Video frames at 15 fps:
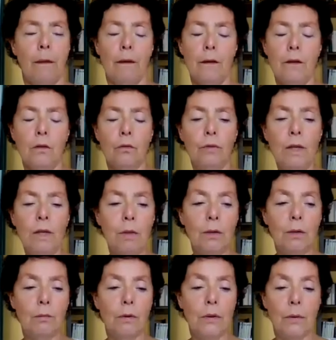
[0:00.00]
in
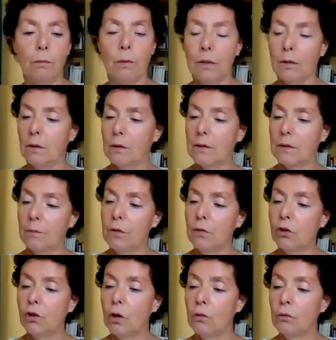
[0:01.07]
agreement with what's
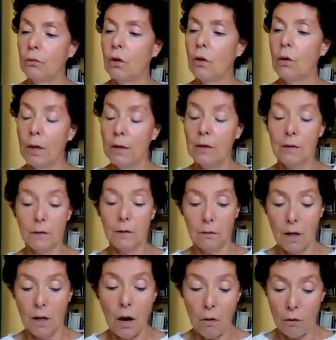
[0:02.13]
been shown or what is
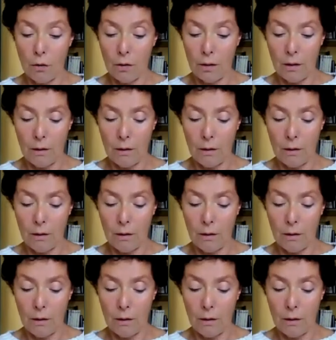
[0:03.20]
now